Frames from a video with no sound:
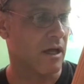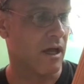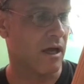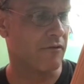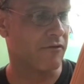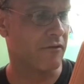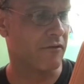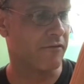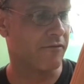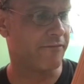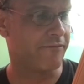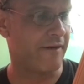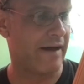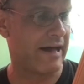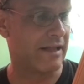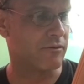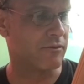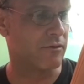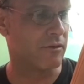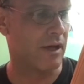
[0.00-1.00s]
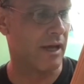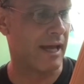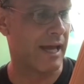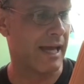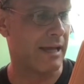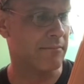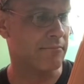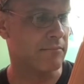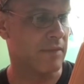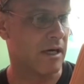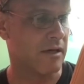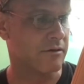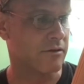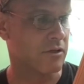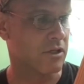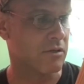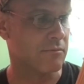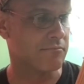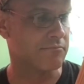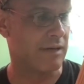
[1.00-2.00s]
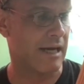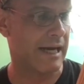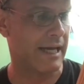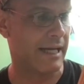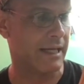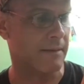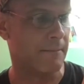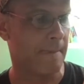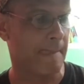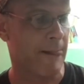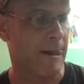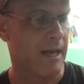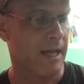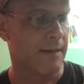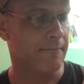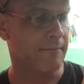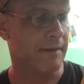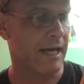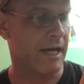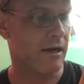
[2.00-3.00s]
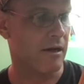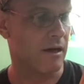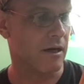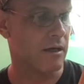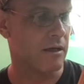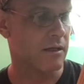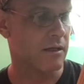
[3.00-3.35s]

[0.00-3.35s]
of her father and mother combined. Mara